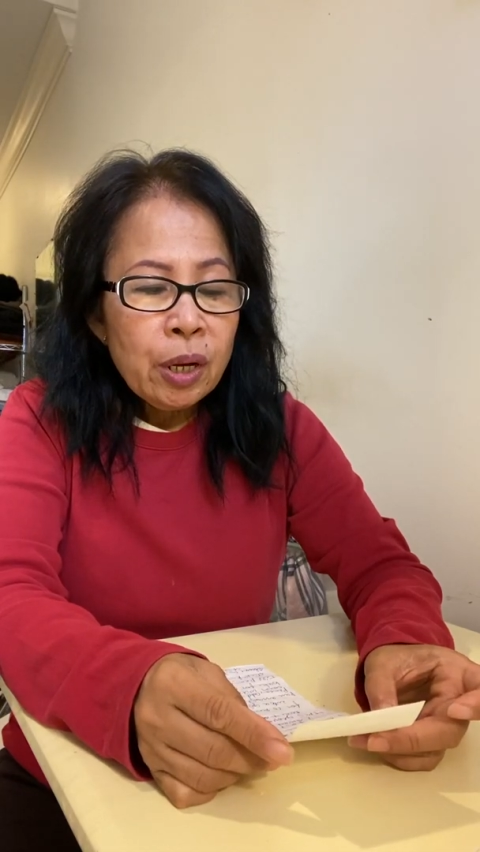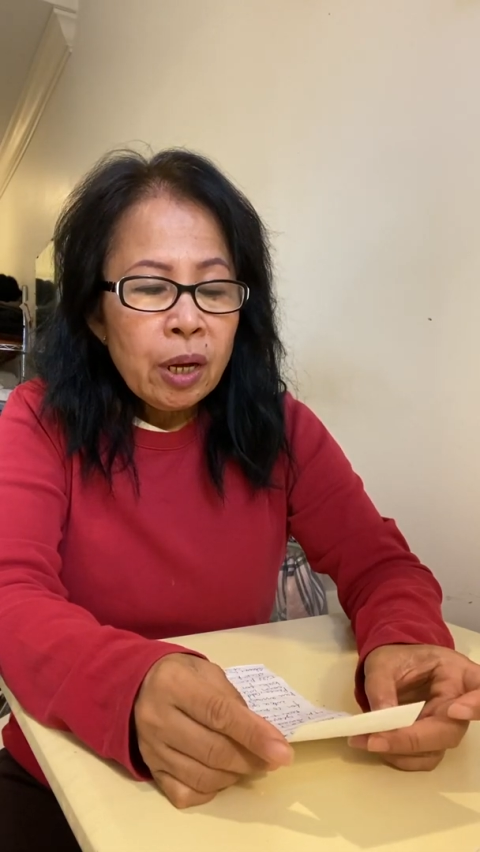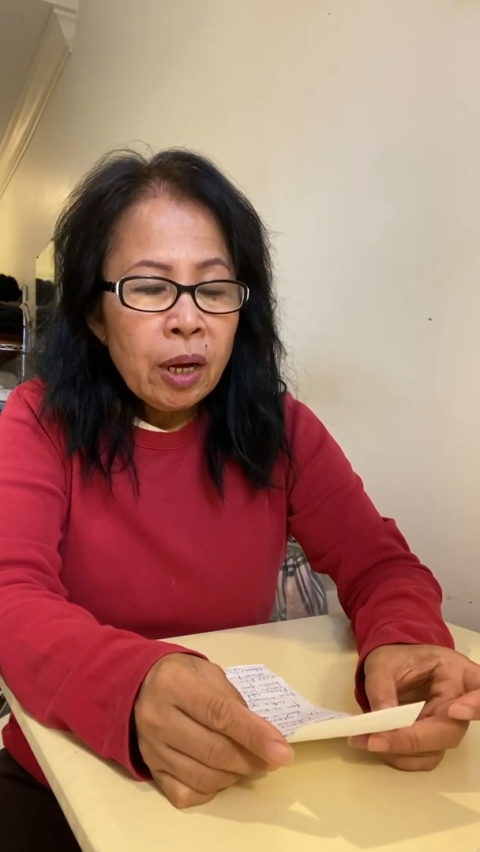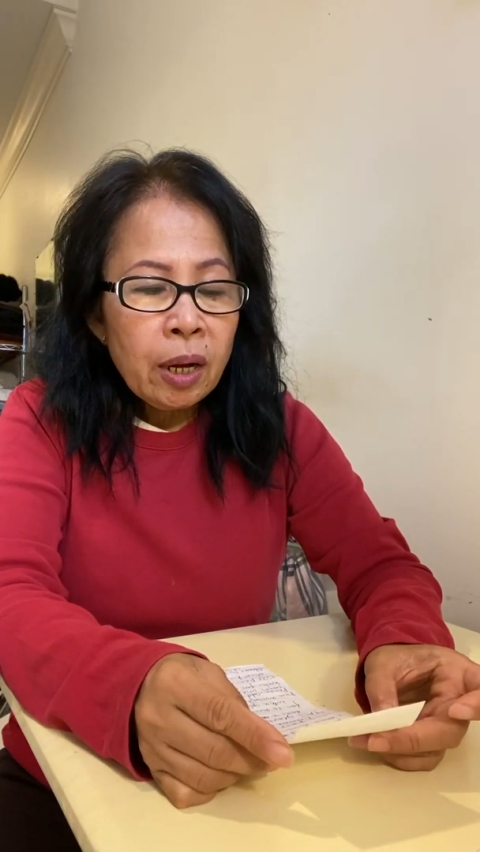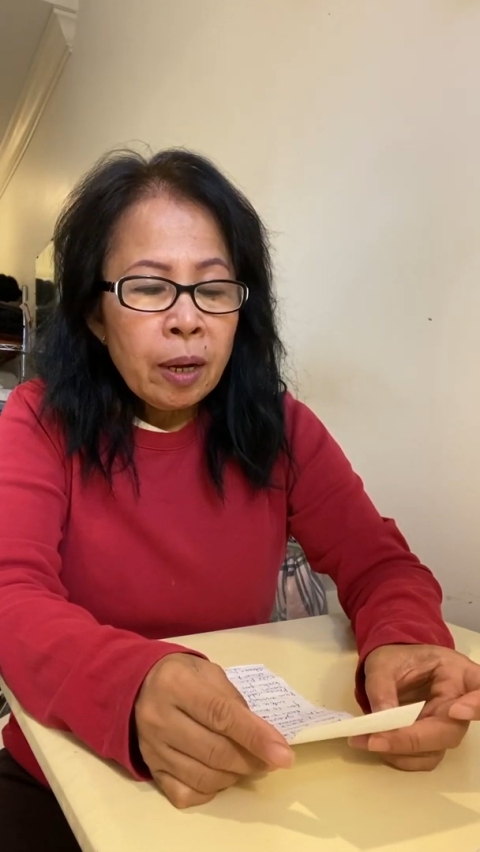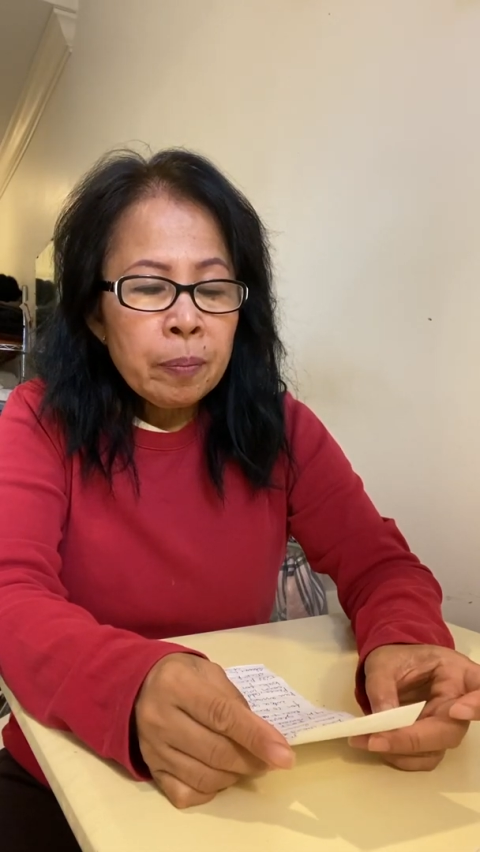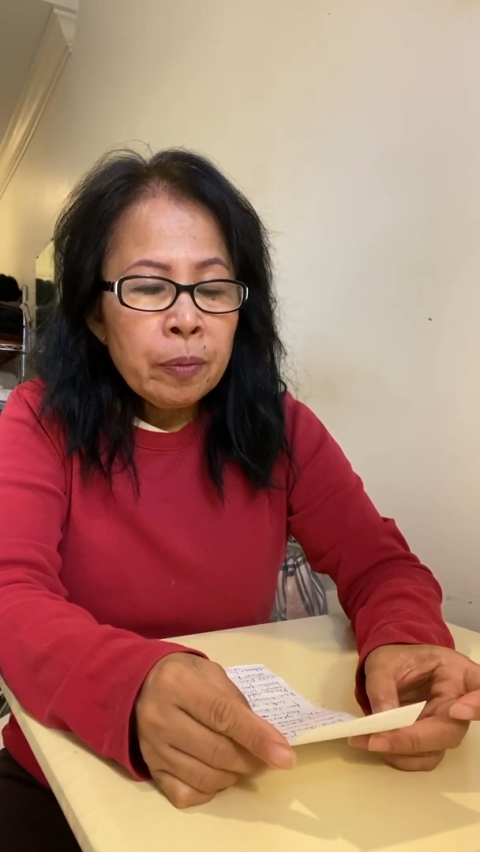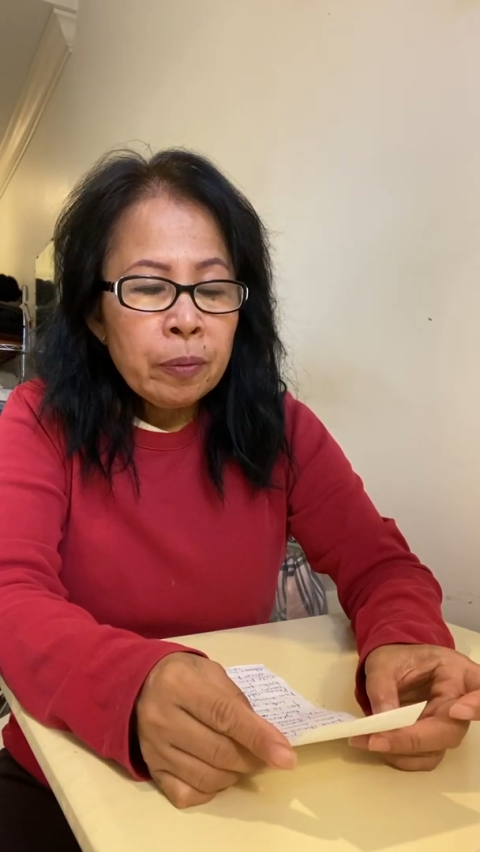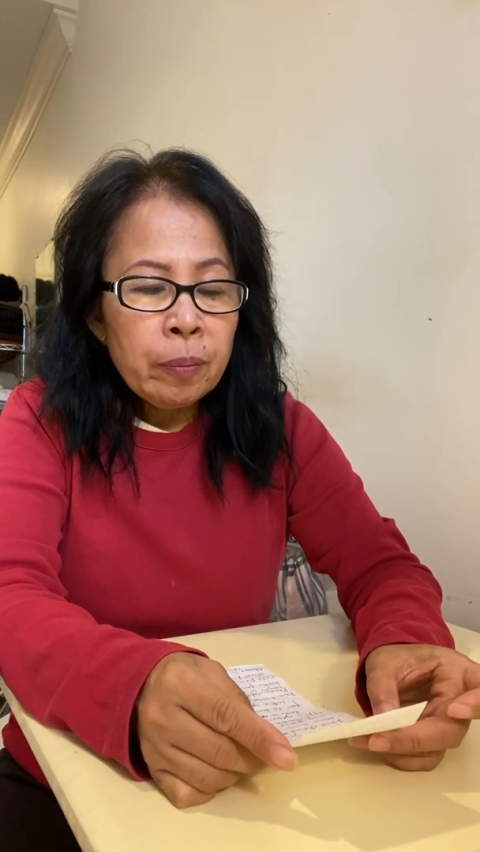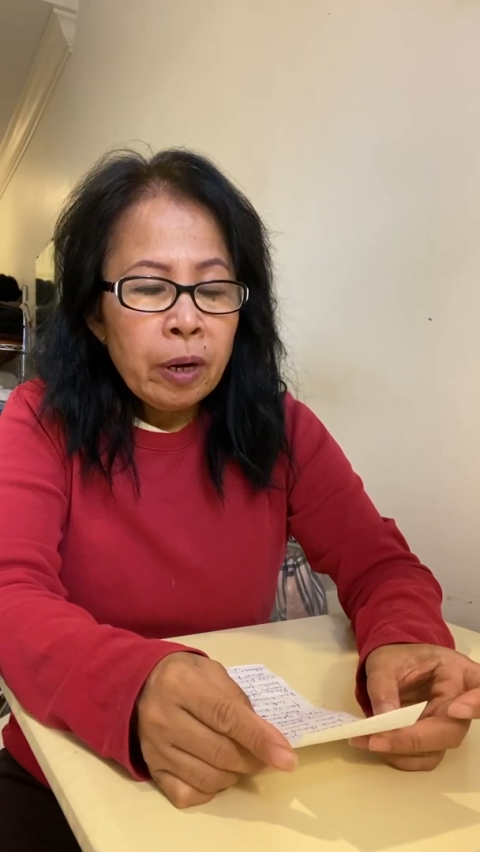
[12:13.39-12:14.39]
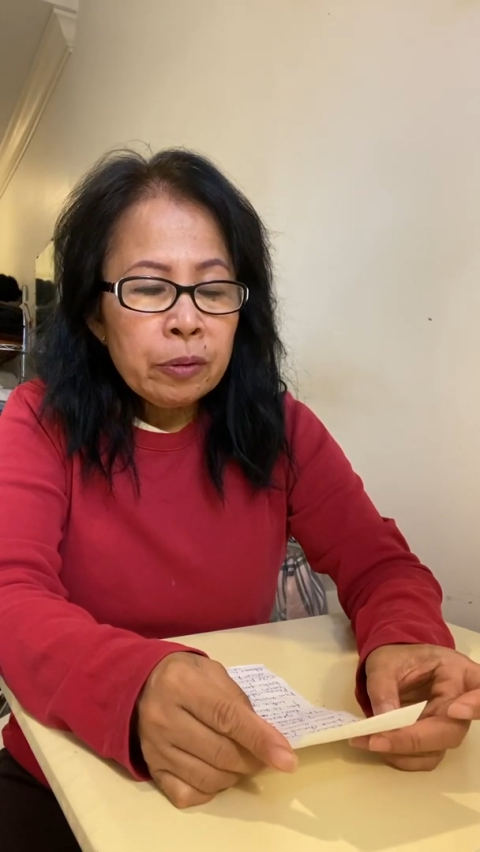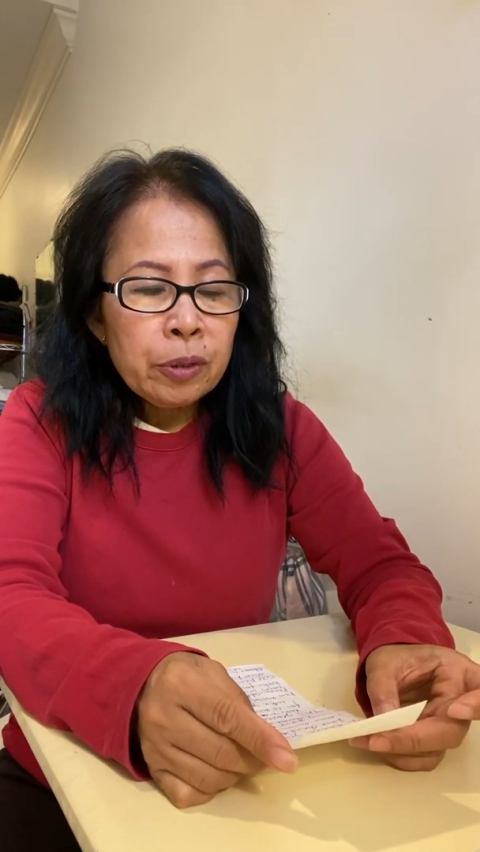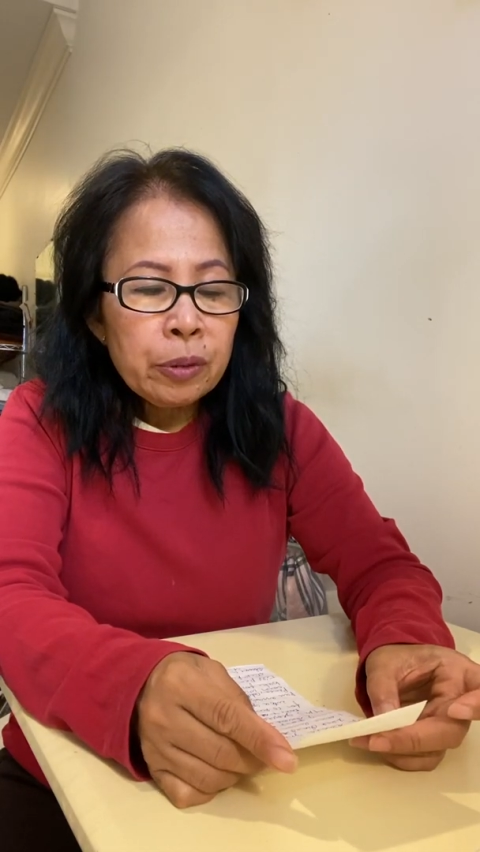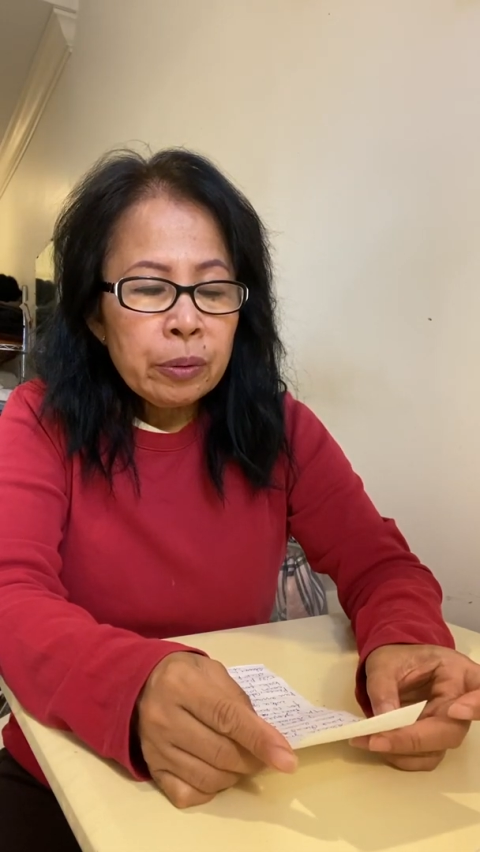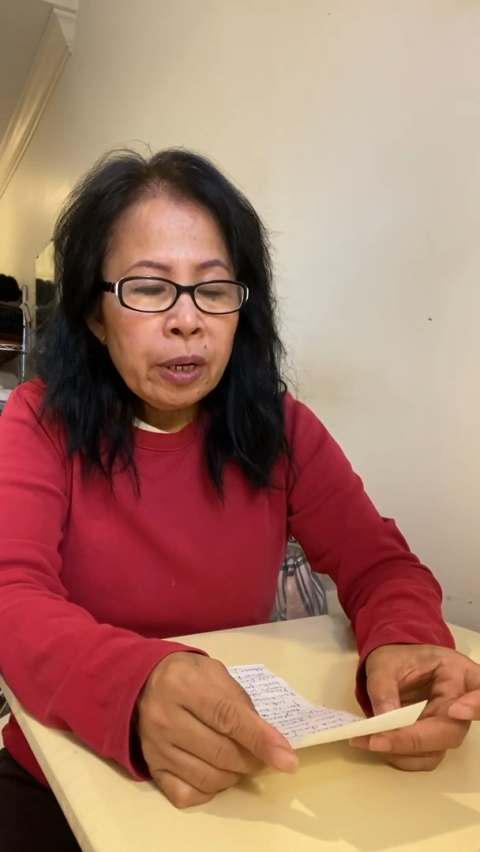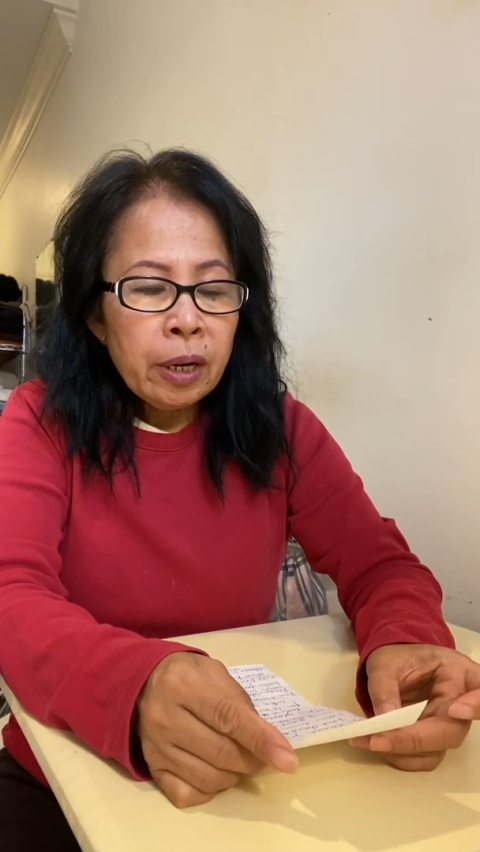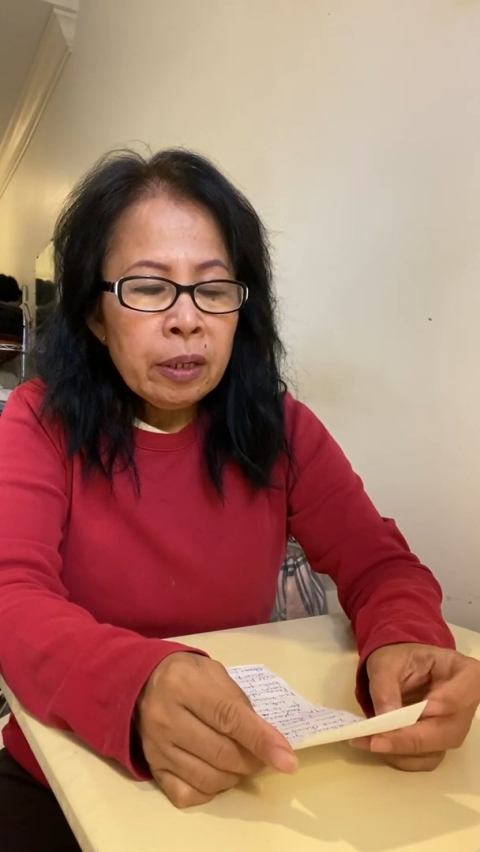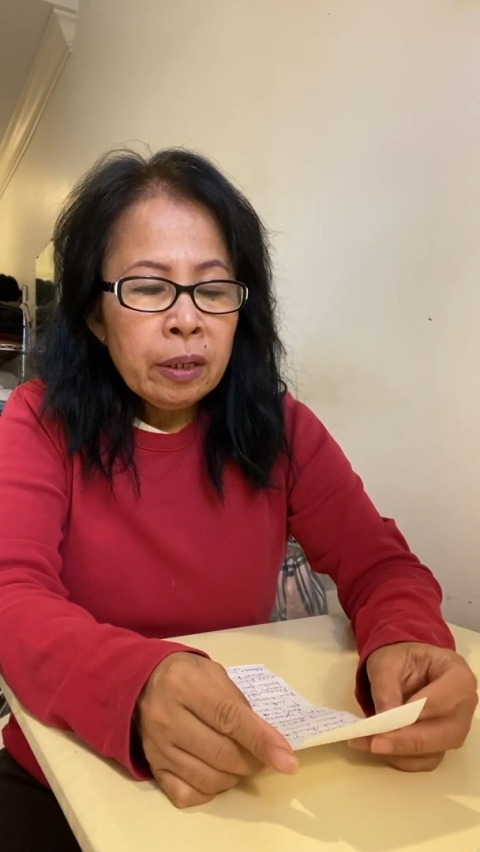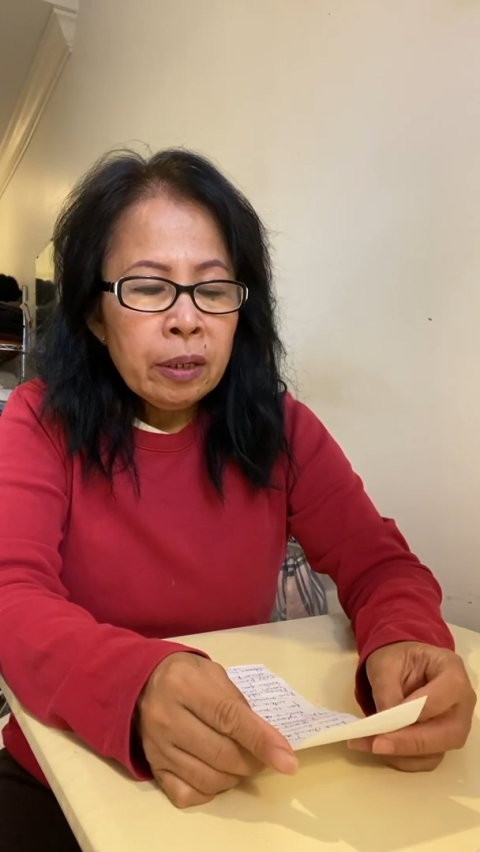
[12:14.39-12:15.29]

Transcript: a cup of brown sugar,